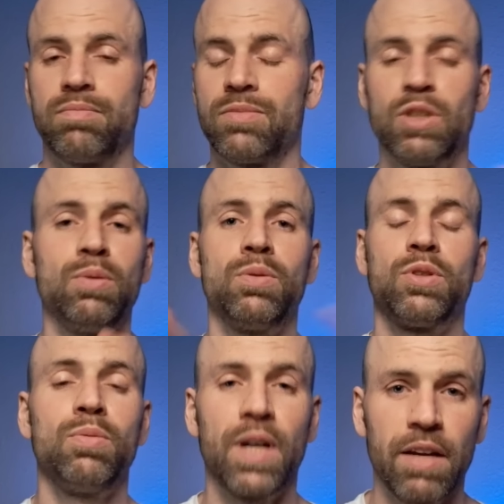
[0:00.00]
do
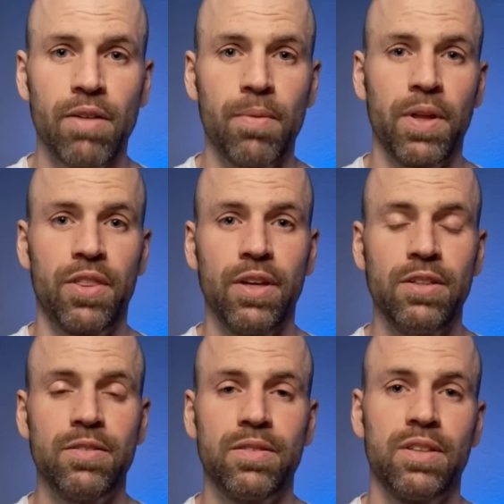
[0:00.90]
whatever with
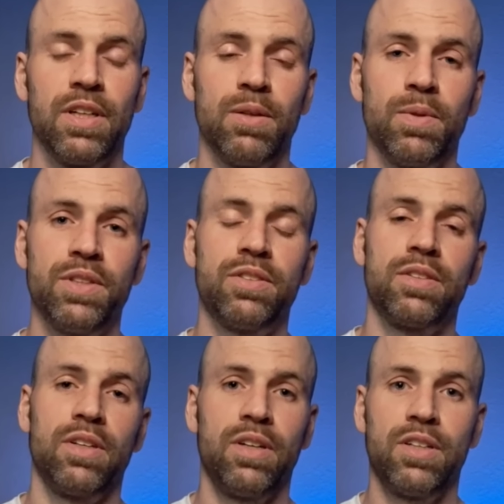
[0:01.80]
it
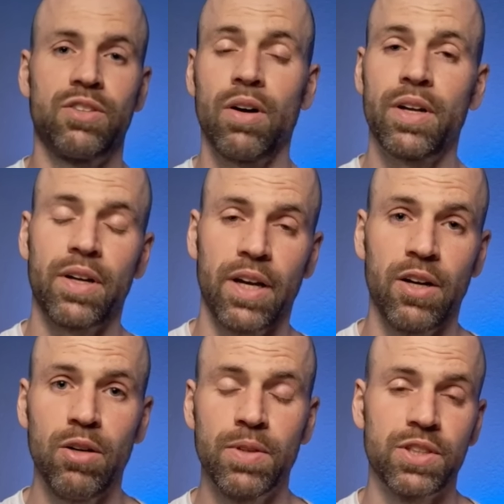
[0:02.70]
with
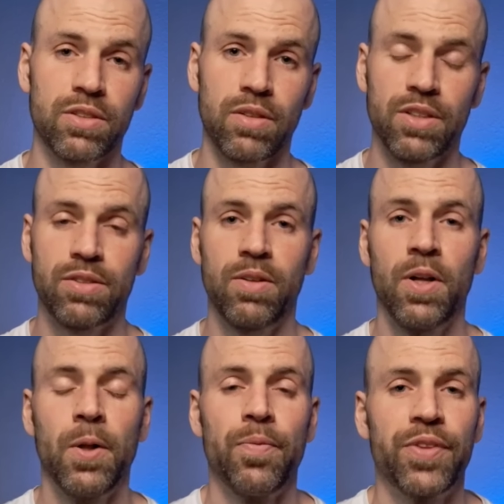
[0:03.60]
draw.io, which is also
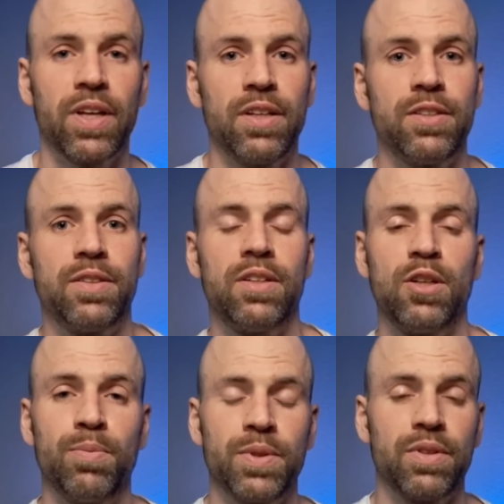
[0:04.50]
an
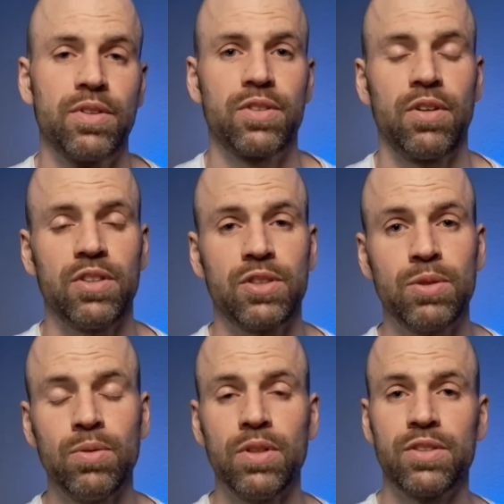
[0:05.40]
open source
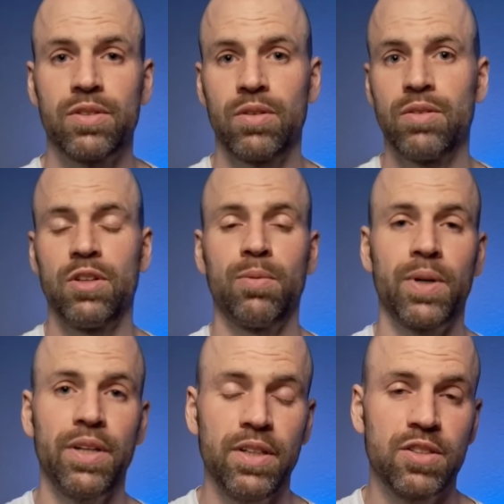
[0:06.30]
tool, so
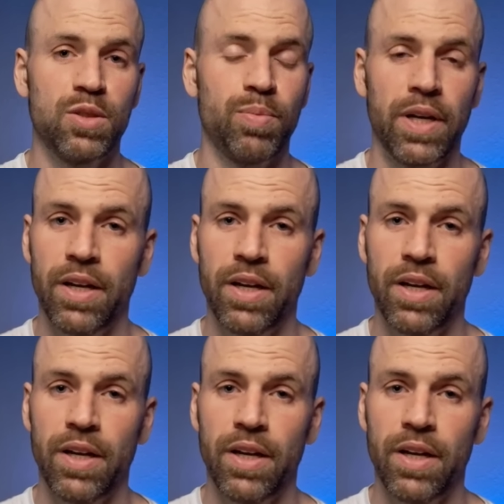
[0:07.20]
nobody needs to pay